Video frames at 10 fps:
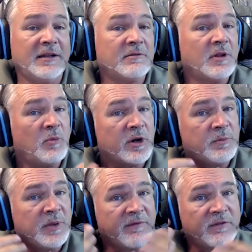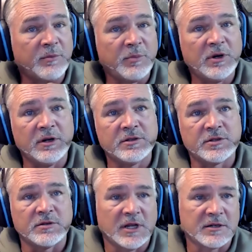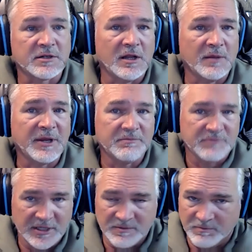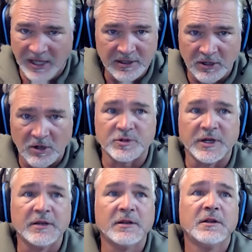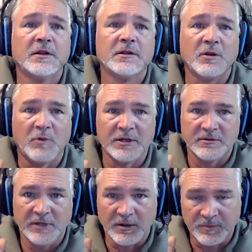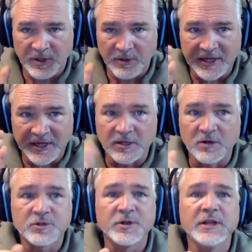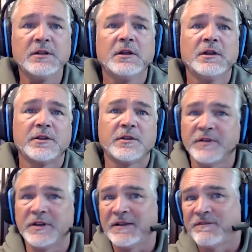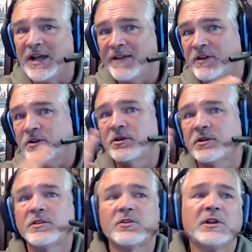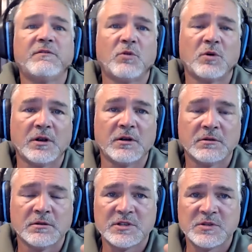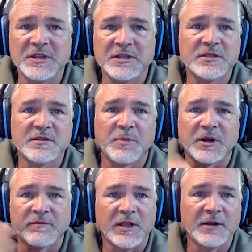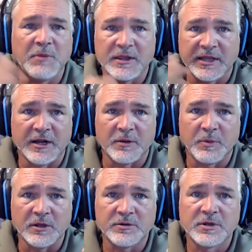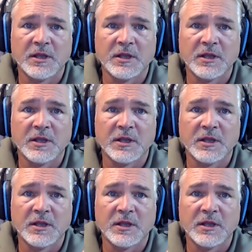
the more you plant for the birds, so Doug Ptolemy says plant an oak tree. The one, you plant an oak tree, you're feeding 534 species of butterfly and moth caterpillars.